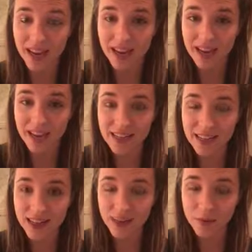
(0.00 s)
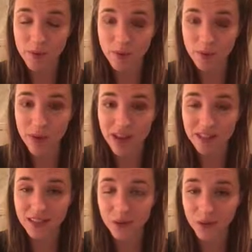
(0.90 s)
And I remember back
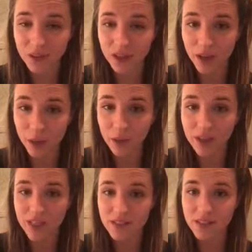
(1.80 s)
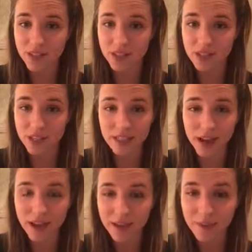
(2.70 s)
to that really hopeless, discouraging
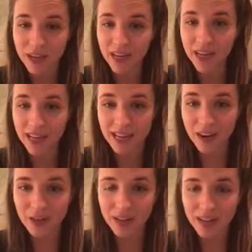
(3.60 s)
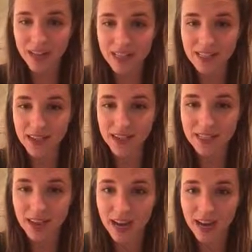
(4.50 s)
time, and now realize that
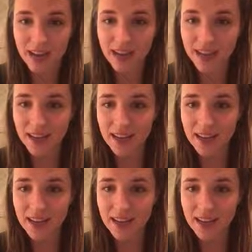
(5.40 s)
I